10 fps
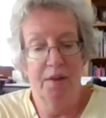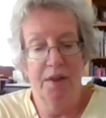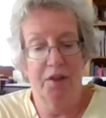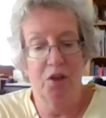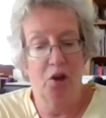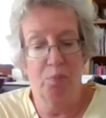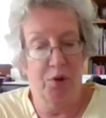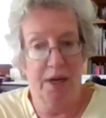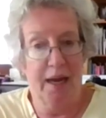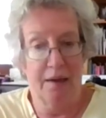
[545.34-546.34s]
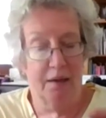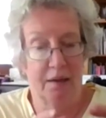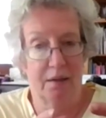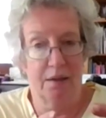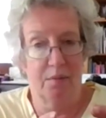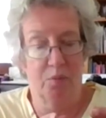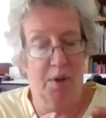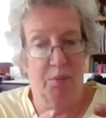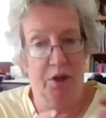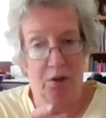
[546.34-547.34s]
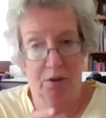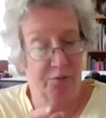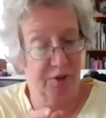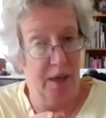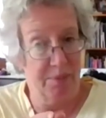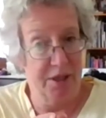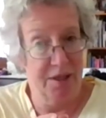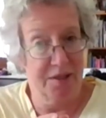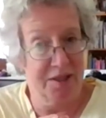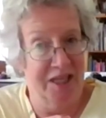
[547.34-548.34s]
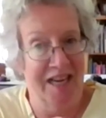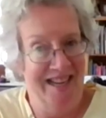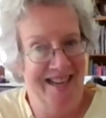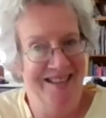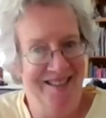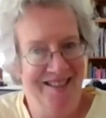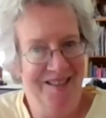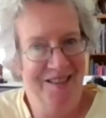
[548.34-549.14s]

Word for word: that the notebook had what we called floppy disks in it.